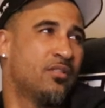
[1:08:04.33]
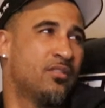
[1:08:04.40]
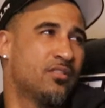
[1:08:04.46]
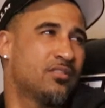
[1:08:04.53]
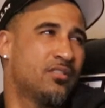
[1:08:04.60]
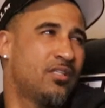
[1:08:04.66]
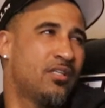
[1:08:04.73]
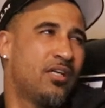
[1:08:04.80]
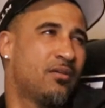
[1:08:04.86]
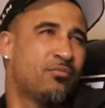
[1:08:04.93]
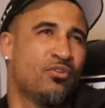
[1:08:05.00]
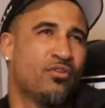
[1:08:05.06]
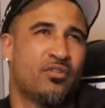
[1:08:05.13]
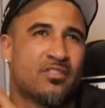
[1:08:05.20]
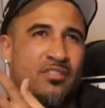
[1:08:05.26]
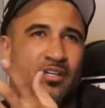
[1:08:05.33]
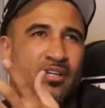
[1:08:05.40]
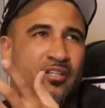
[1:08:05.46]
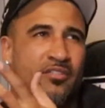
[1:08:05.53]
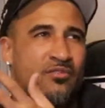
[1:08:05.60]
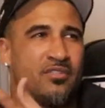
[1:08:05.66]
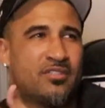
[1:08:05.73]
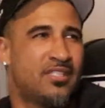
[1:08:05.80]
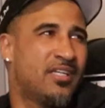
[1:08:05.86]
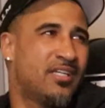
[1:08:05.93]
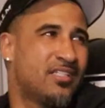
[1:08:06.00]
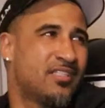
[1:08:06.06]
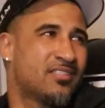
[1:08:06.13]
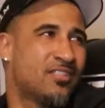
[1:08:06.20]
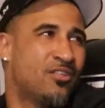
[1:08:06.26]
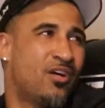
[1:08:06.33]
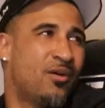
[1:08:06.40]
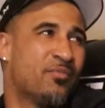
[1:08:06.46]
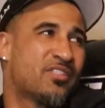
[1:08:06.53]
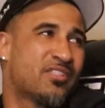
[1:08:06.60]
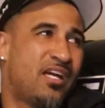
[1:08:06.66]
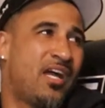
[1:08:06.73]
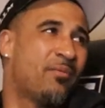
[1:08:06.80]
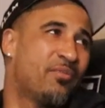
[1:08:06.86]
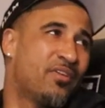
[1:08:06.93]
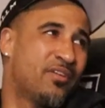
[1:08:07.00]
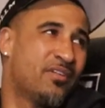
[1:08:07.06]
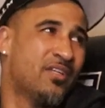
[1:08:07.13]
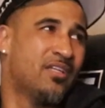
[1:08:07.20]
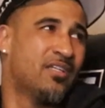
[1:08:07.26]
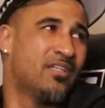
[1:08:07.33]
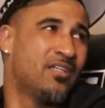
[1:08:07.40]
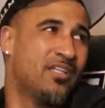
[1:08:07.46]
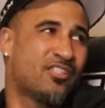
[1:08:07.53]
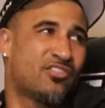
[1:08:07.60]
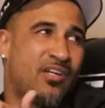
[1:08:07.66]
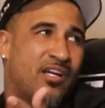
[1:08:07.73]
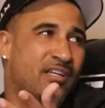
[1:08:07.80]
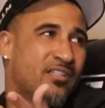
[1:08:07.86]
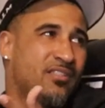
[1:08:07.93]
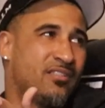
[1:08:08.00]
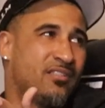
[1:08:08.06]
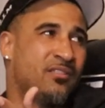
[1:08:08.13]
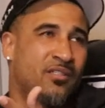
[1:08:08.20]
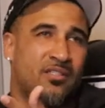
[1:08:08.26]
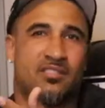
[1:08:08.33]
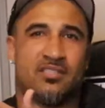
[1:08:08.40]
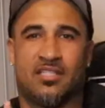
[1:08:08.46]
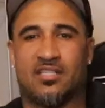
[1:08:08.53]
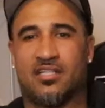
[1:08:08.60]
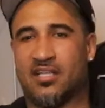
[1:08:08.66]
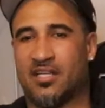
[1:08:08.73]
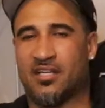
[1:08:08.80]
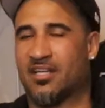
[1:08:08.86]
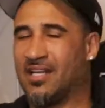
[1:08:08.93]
You know what I'm saying? Like, yeah. bro, it's all you saying it, so I'm gonna stop it. Right. Let's try to, you know what I'm saying?